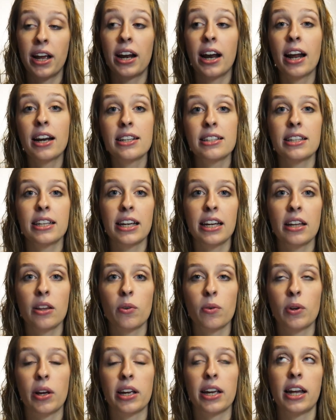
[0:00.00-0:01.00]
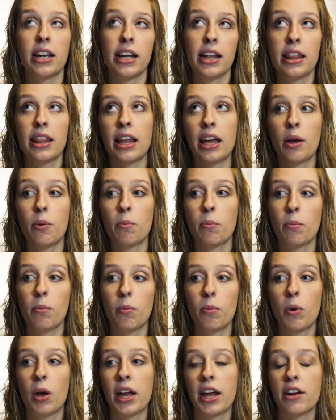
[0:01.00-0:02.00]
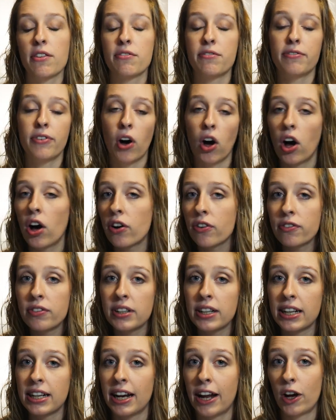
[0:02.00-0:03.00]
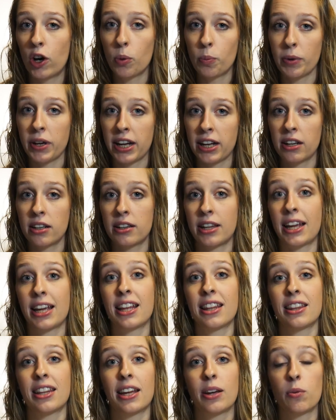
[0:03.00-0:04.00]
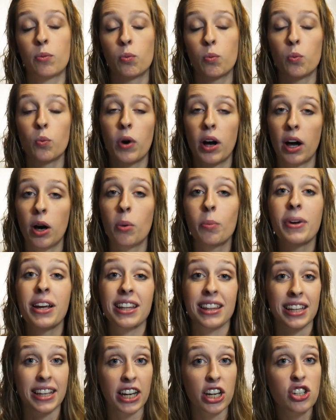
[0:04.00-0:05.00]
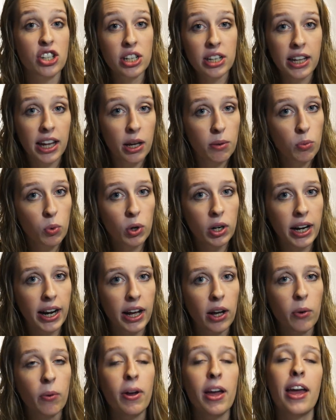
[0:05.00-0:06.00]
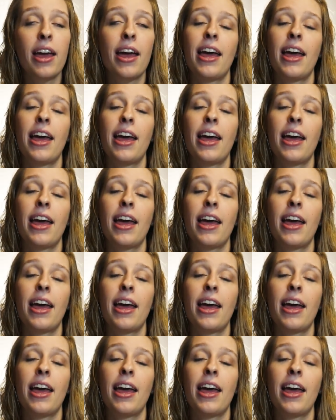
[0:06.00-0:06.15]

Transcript: And honestly, getting them involved in helping, they, they help me in the kitchen a lot more now,